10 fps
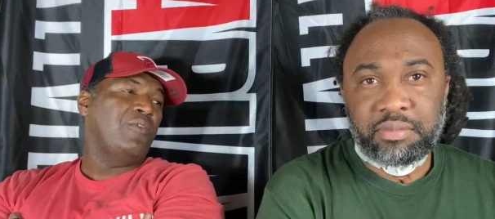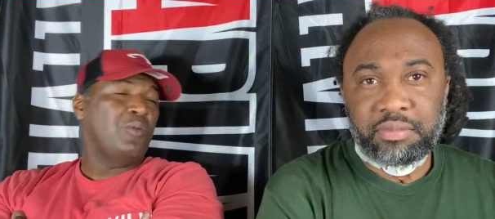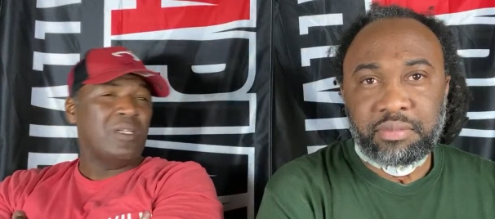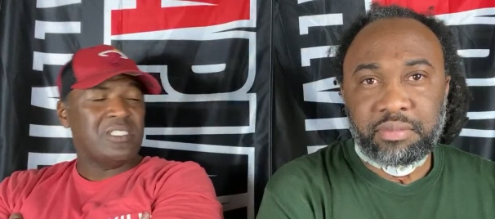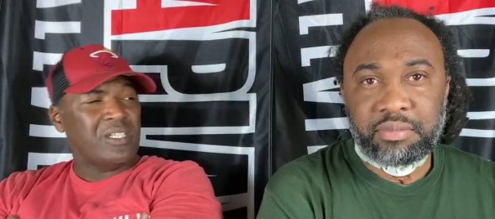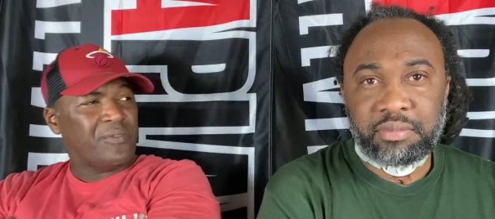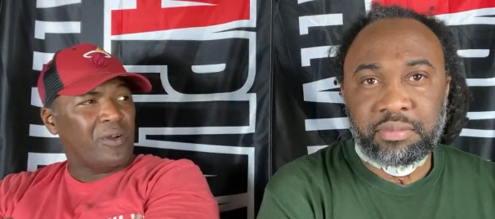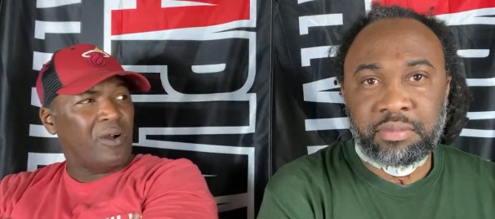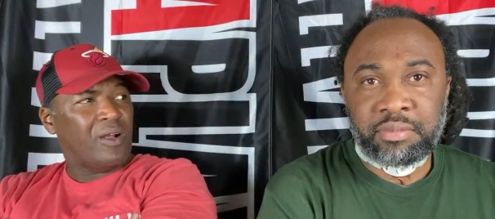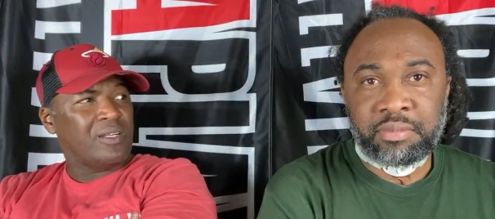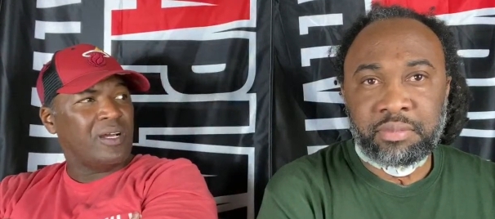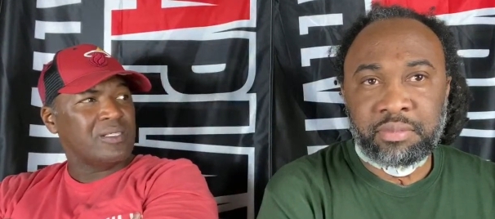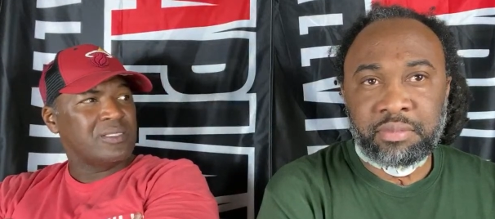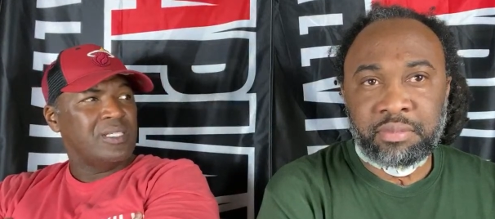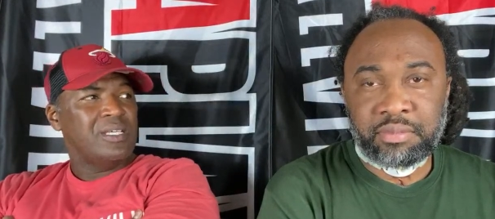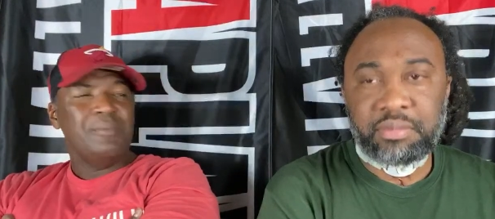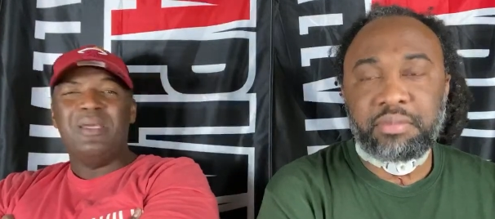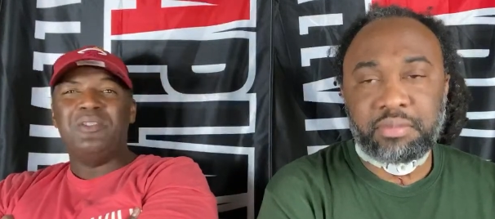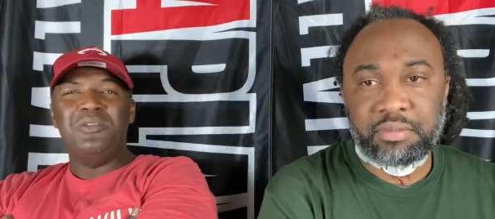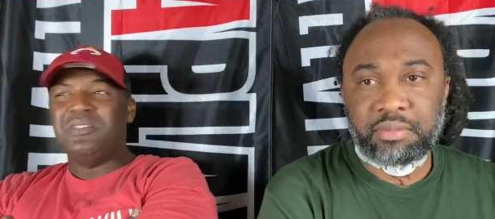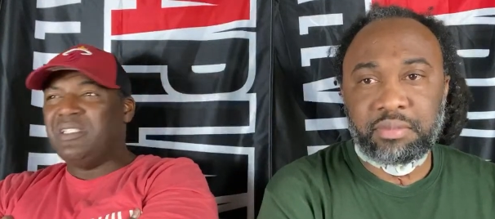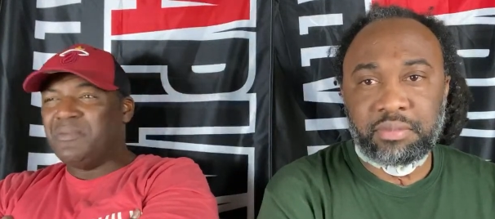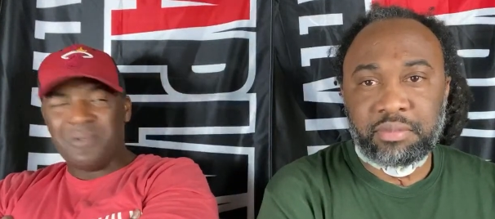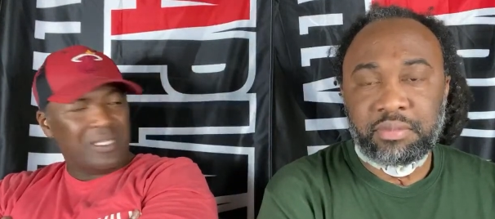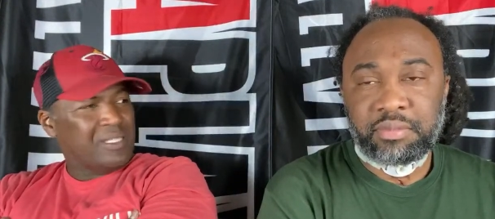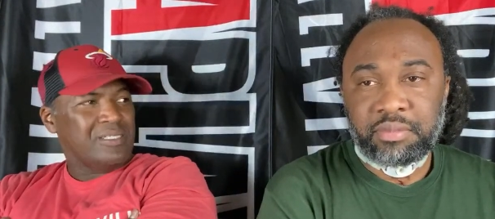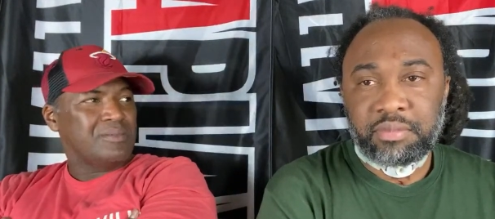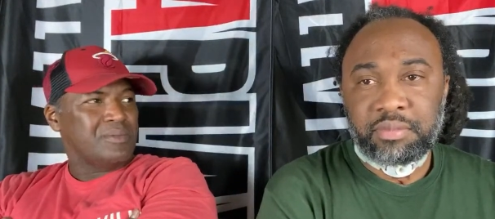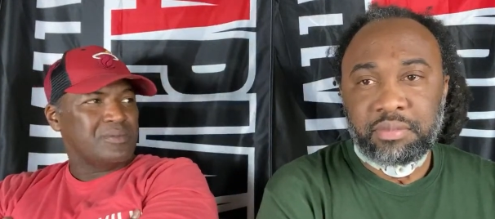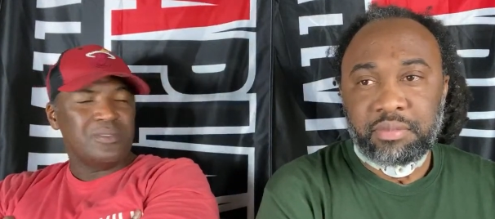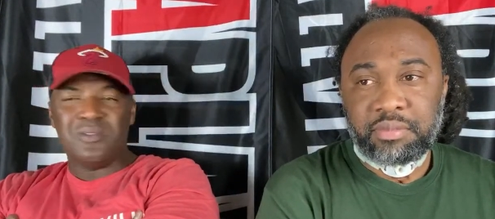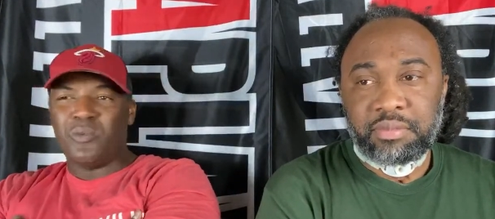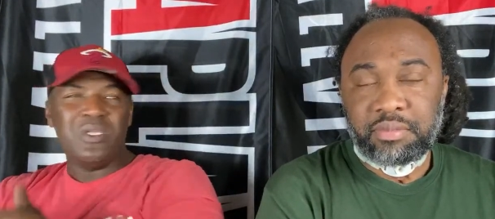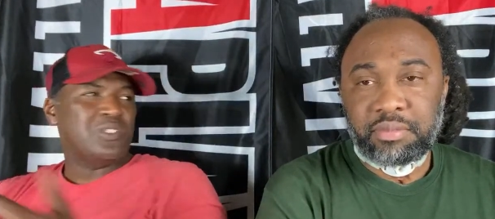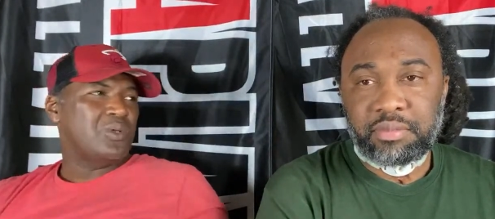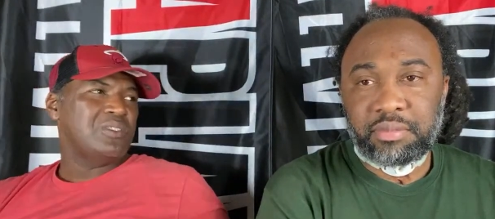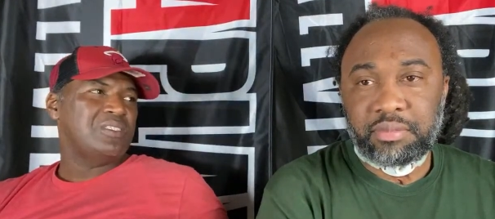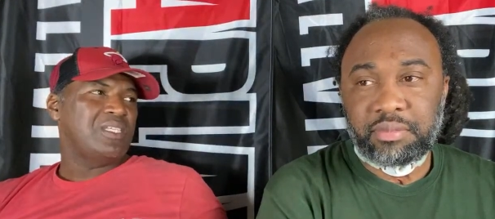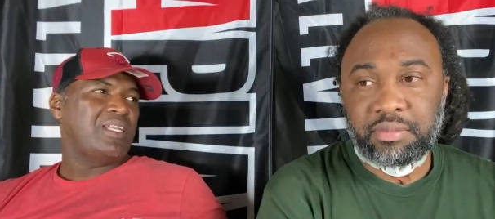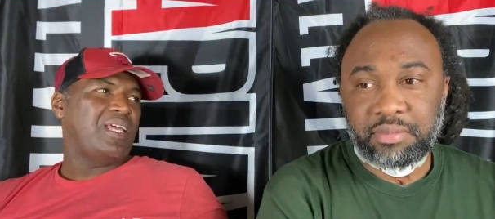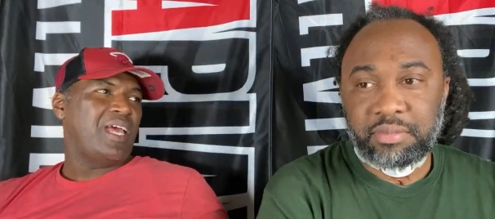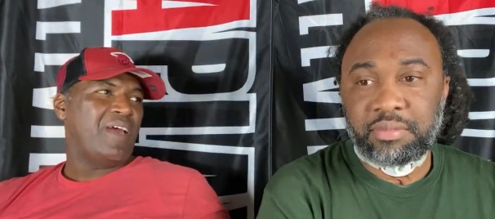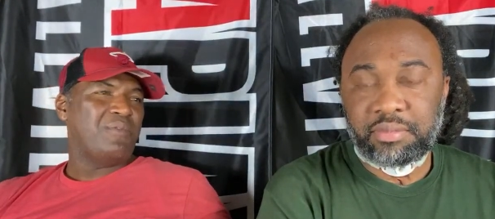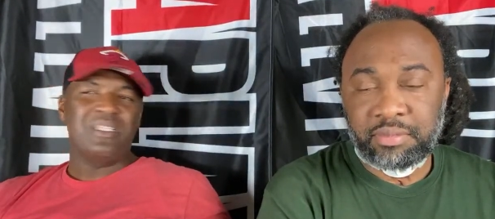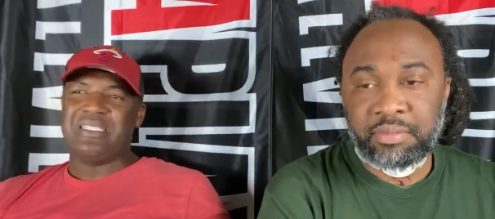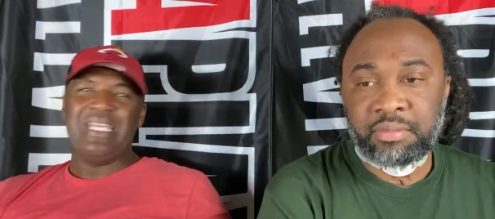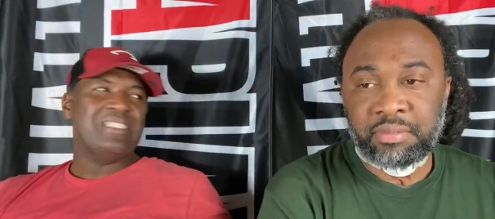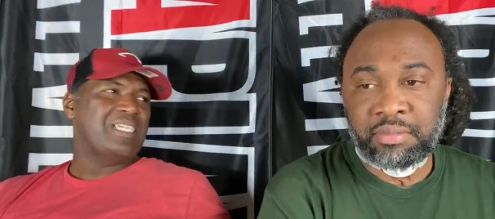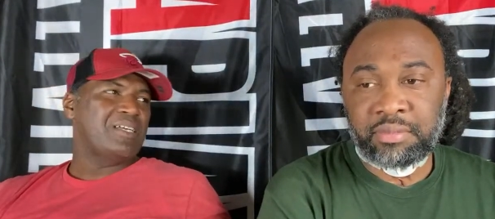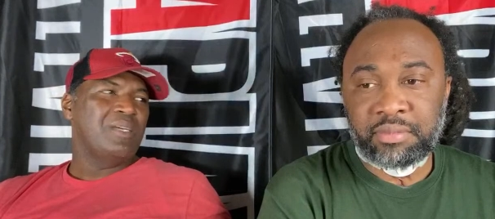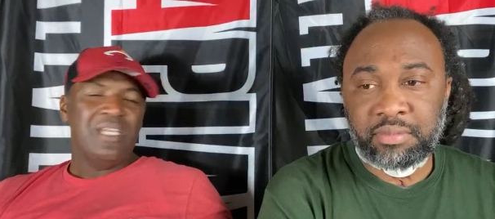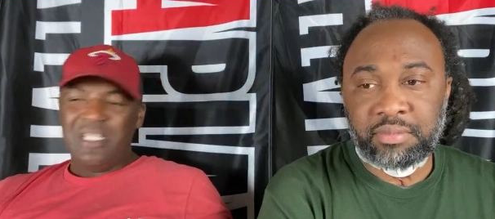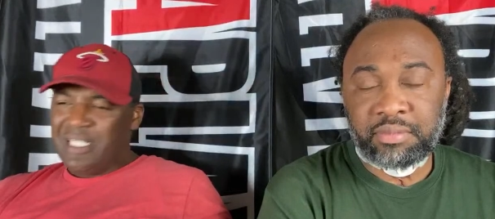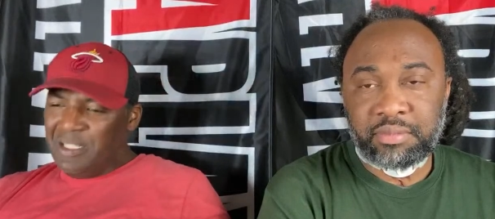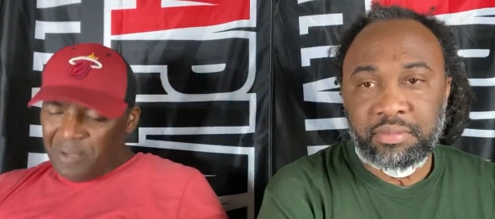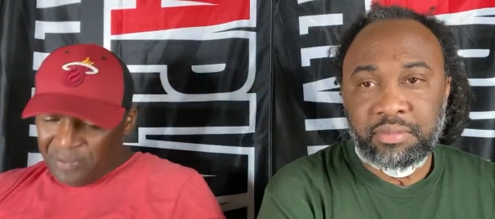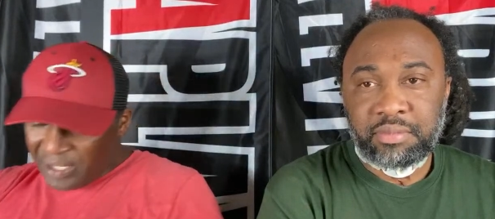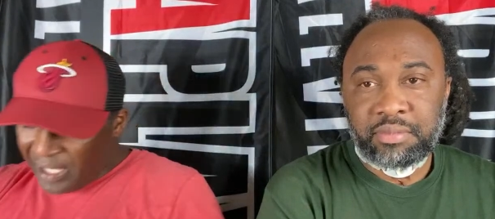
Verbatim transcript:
Speaker 1: You watch NFL Hard Knocks, man. Do you see the, the resources that they have and the things they can? These motherfuckers